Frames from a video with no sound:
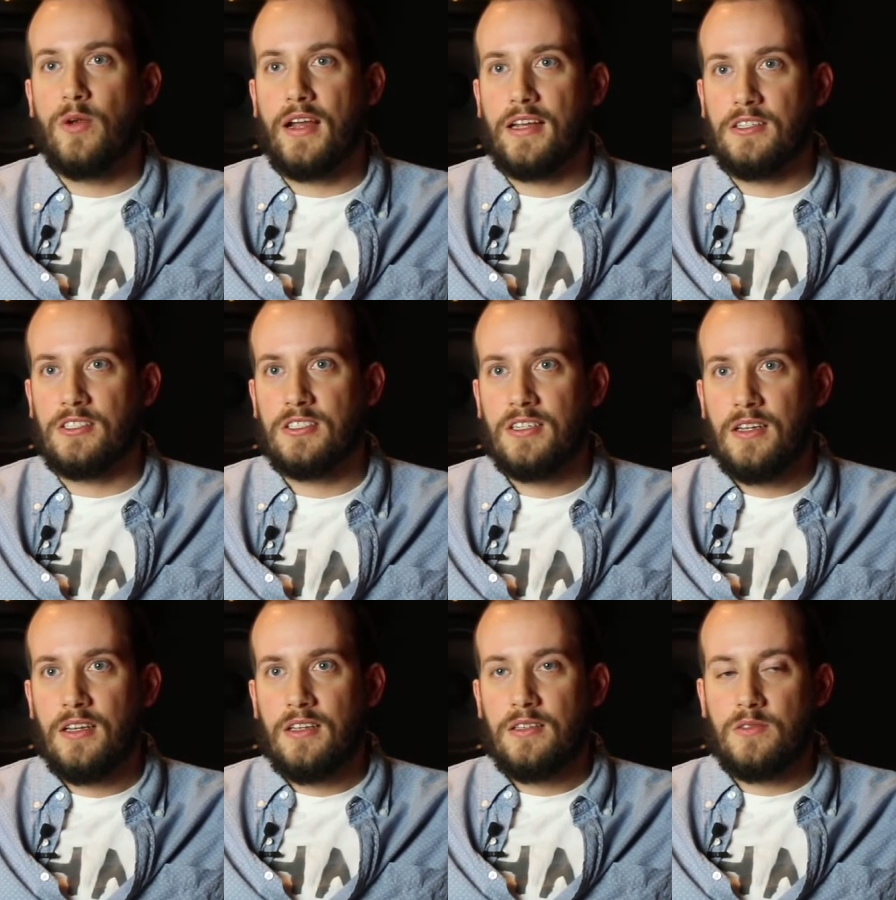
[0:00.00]
range
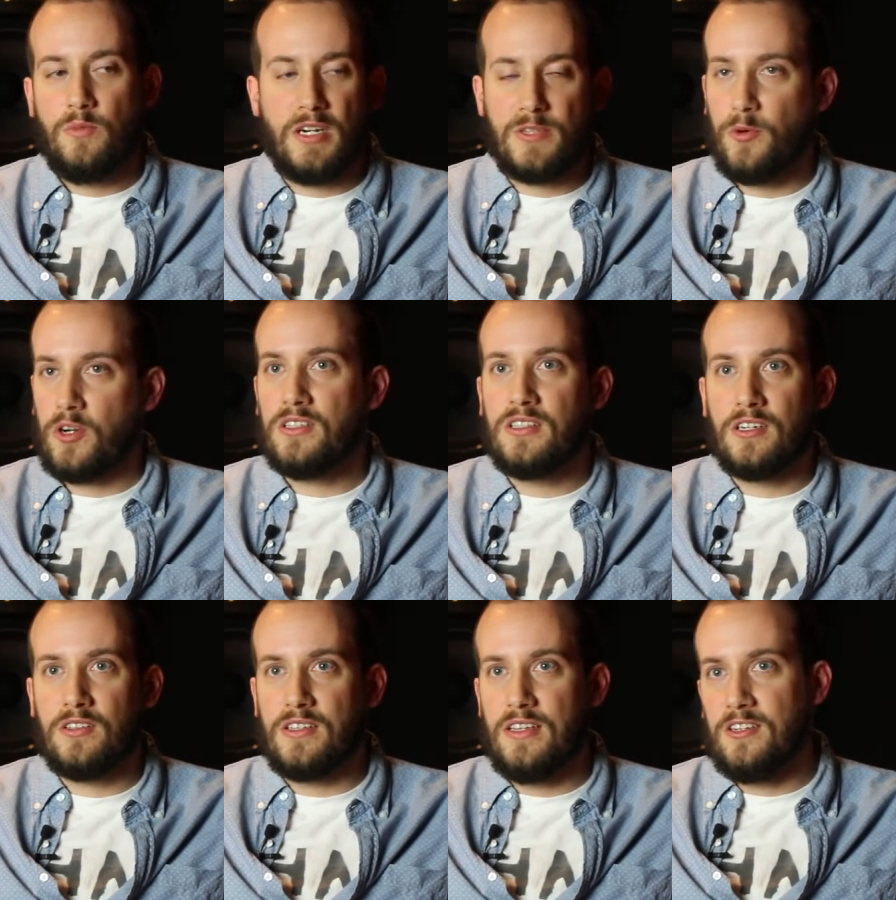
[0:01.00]
much more
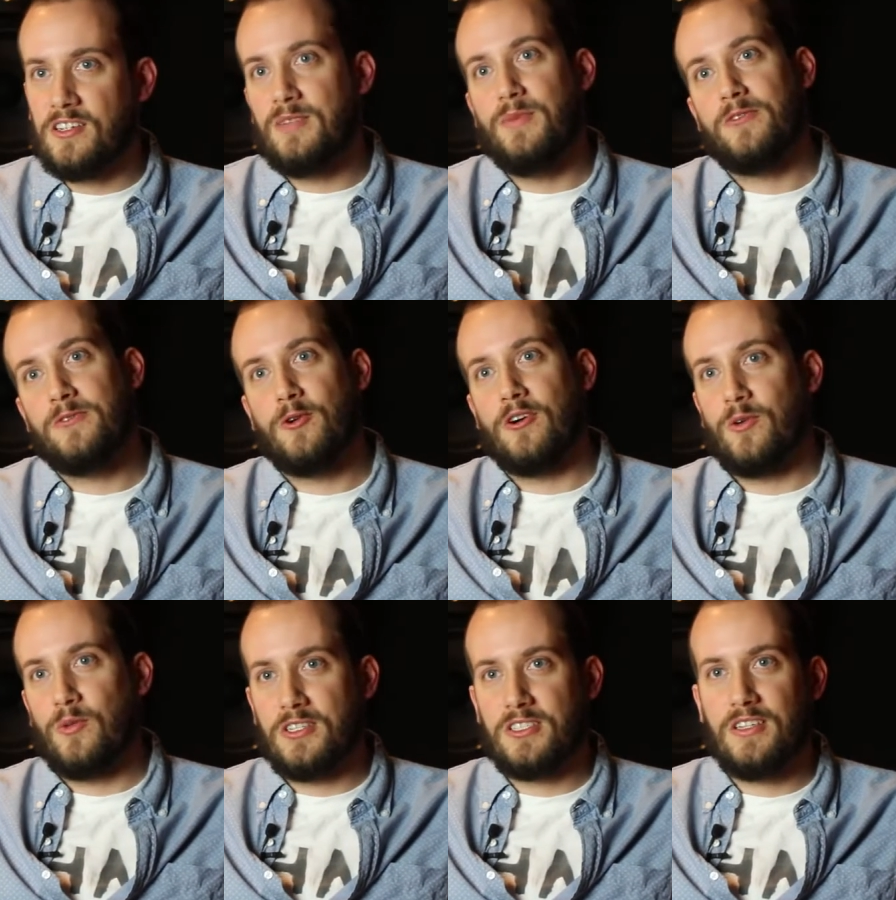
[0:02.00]
clearly than you could before,
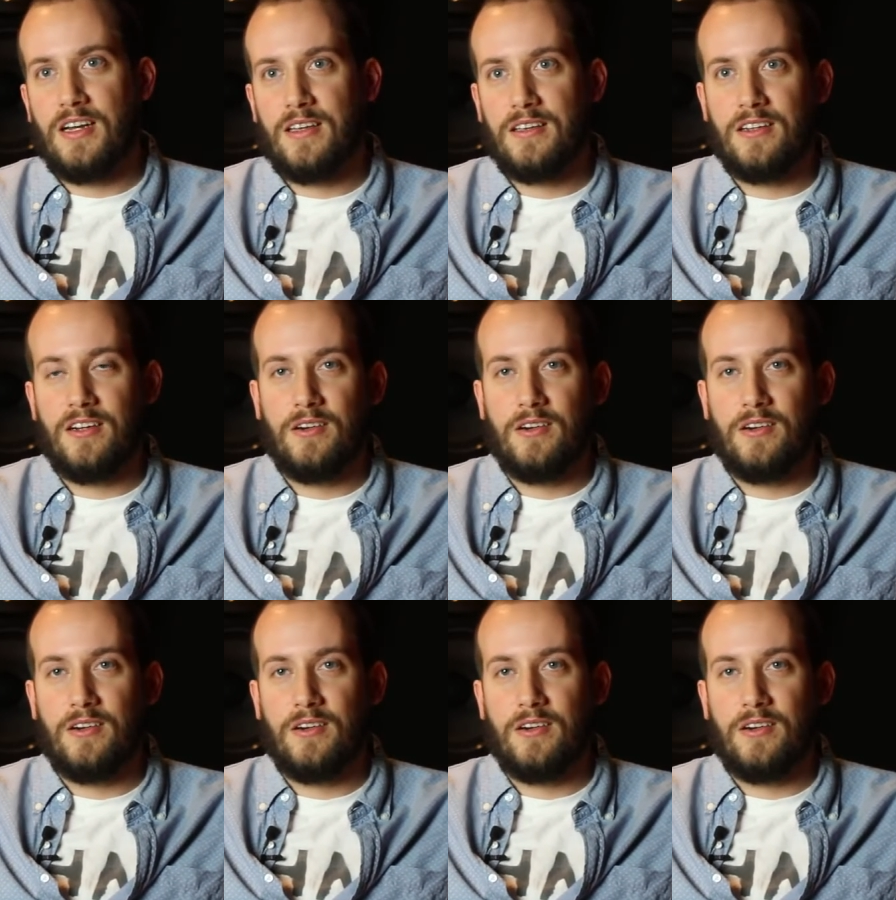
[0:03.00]
which I